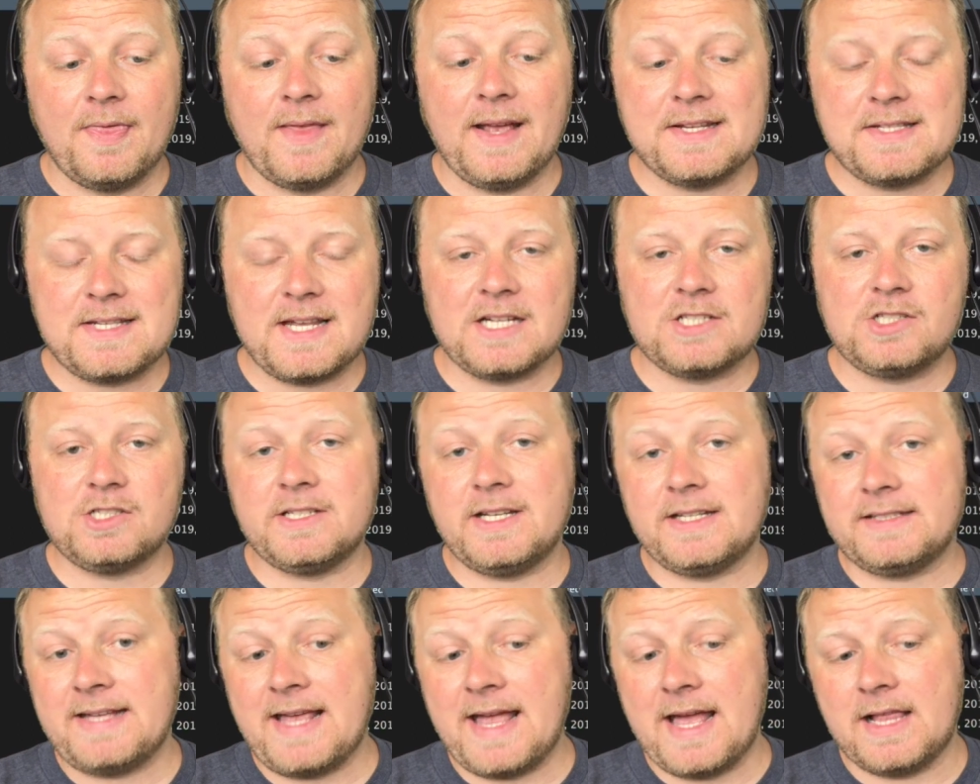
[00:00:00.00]
That's
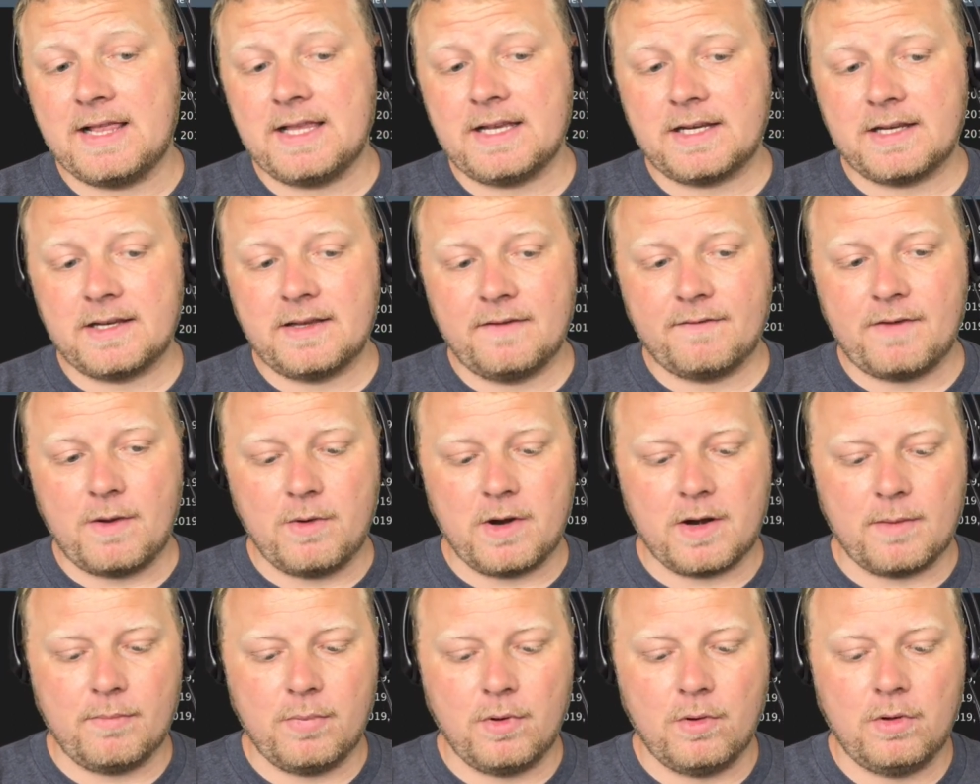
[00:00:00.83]
actually italic. If I
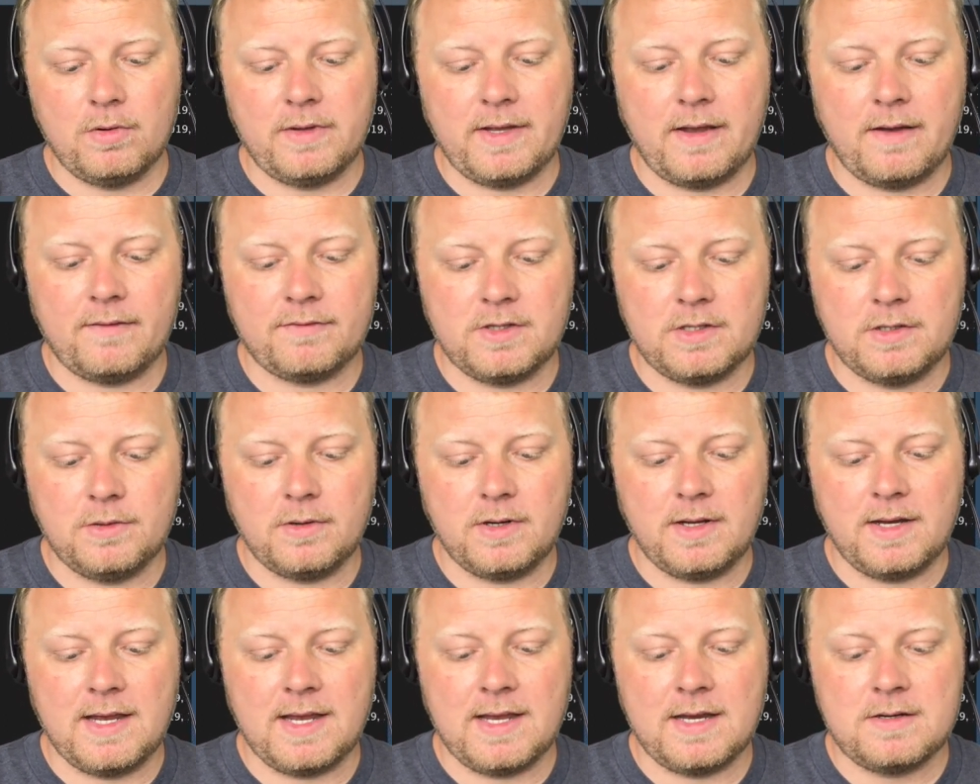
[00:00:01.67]
want to bold, I have to do
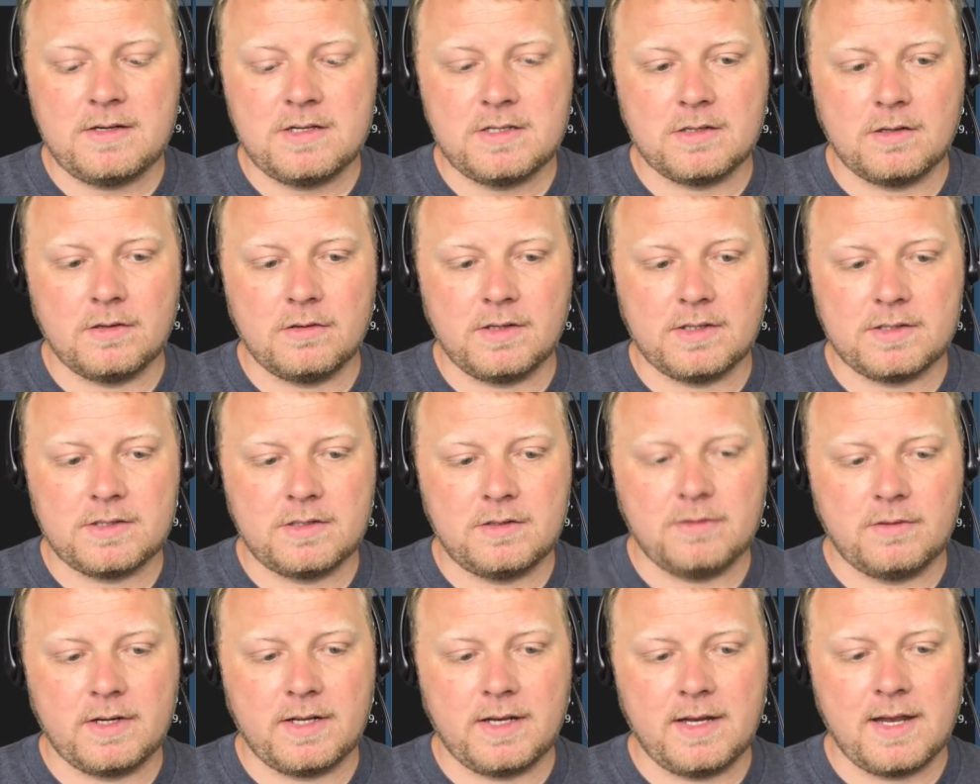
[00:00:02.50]
it again. So let's
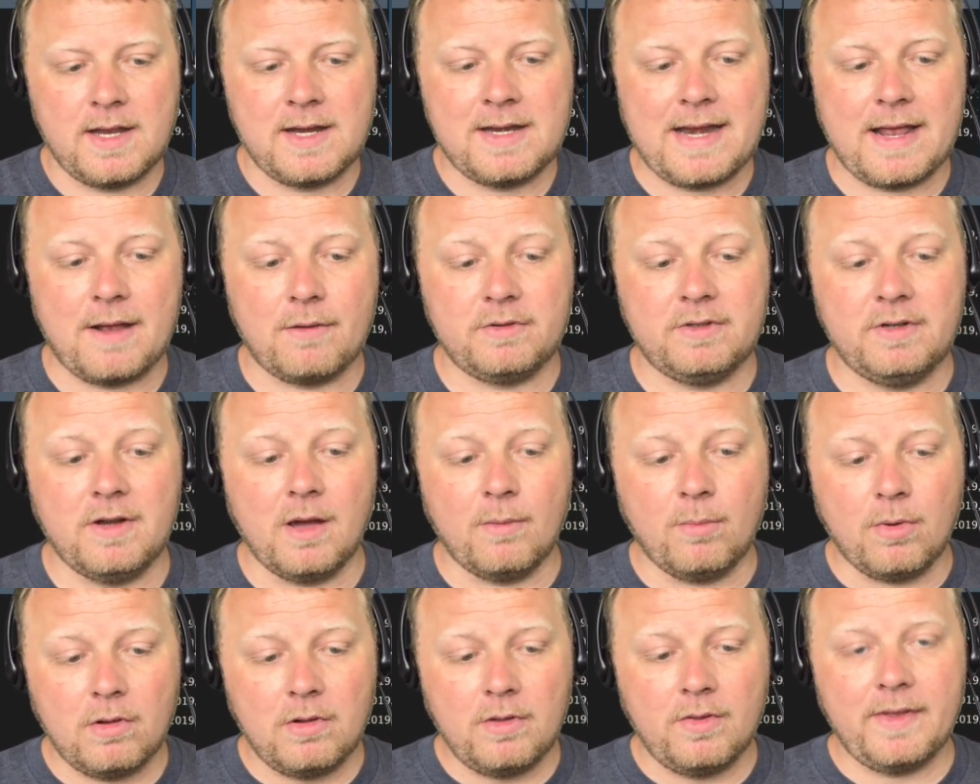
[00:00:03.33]
do it again. Now
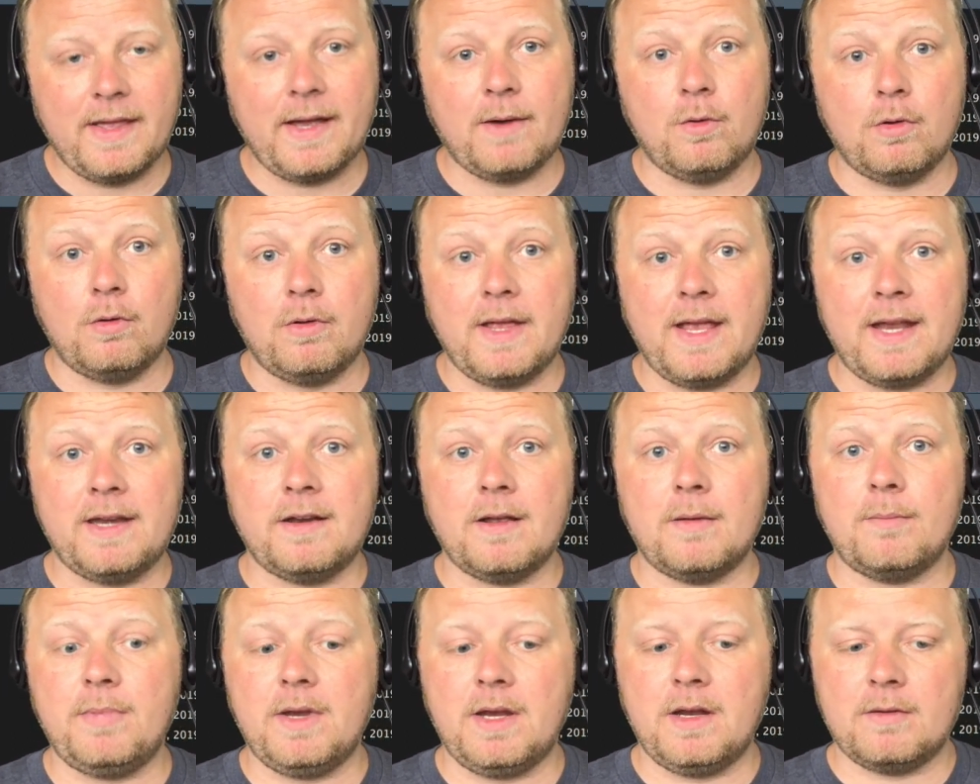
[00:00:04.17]
double. That will end
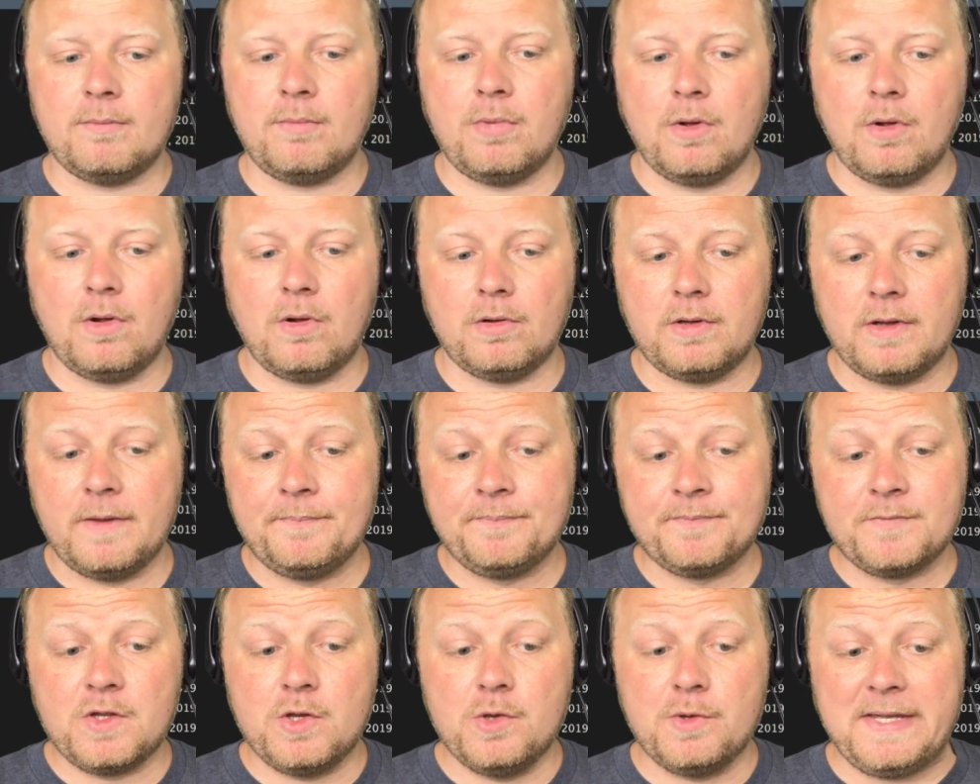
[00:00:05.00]
up being bold.
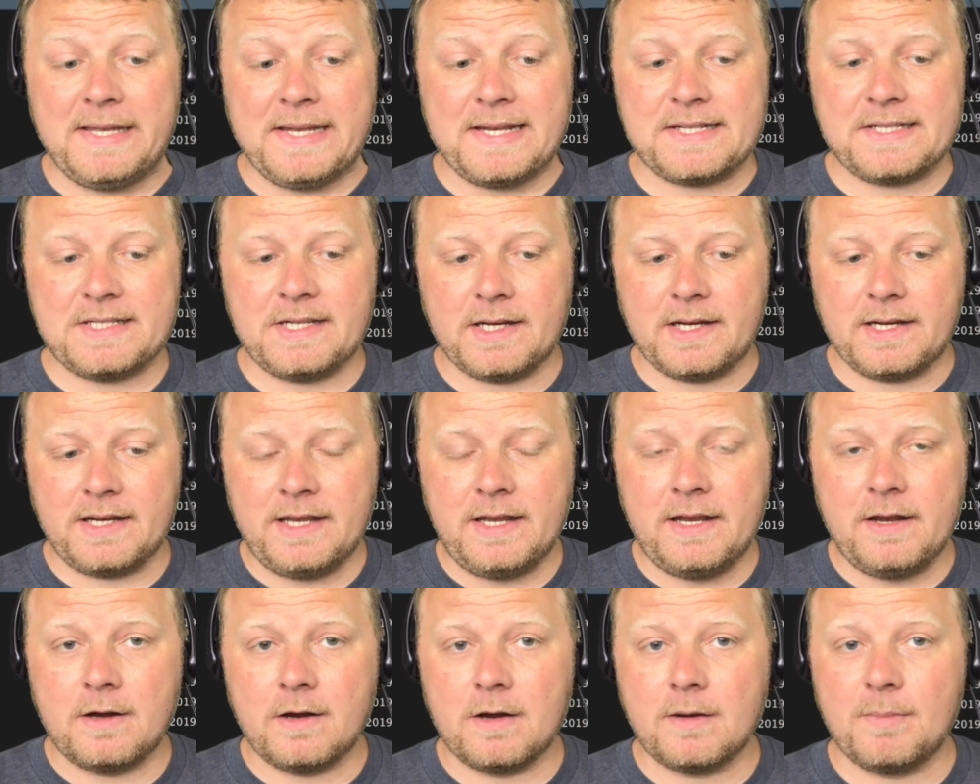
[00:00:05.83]
You can't see it
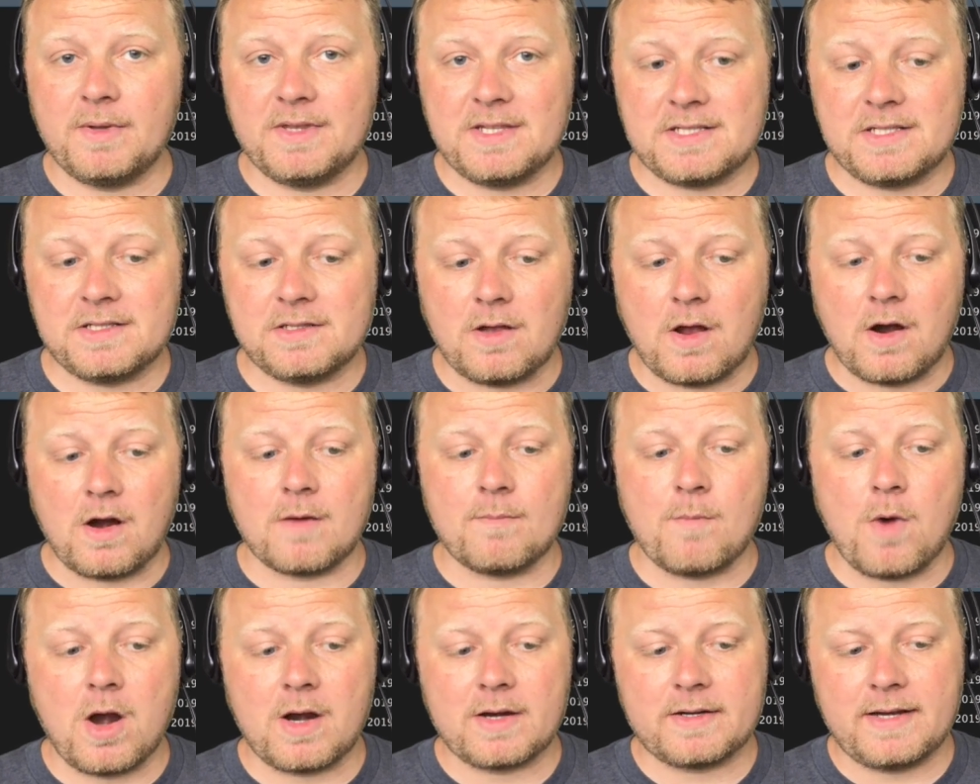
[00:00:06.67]
here, but this is
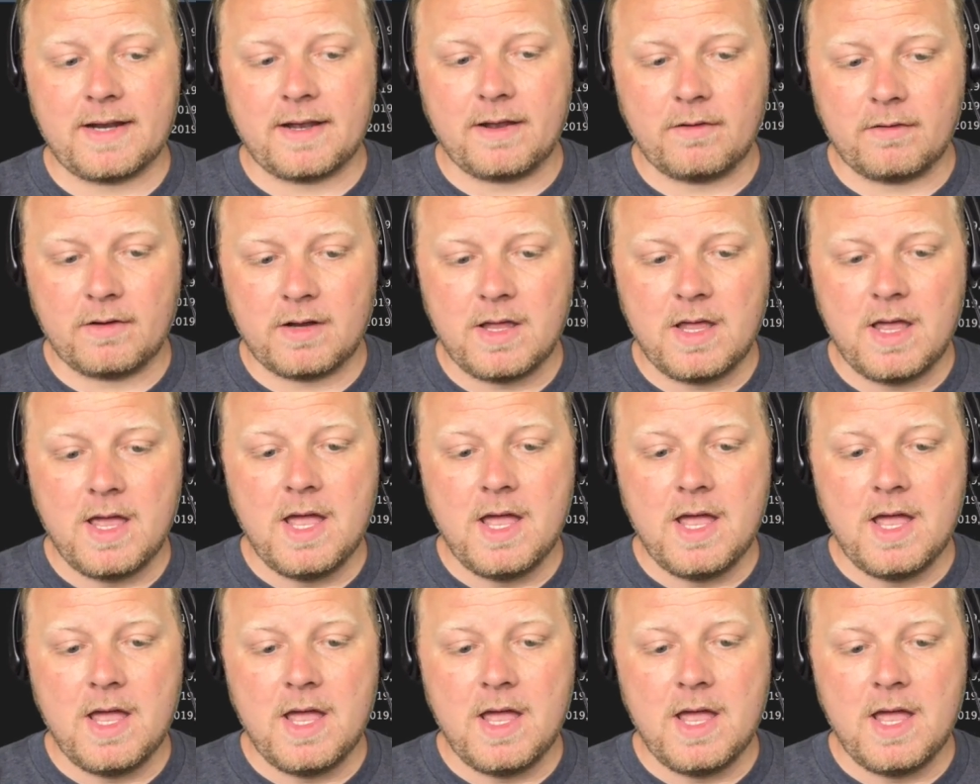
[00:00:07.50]
our markdown.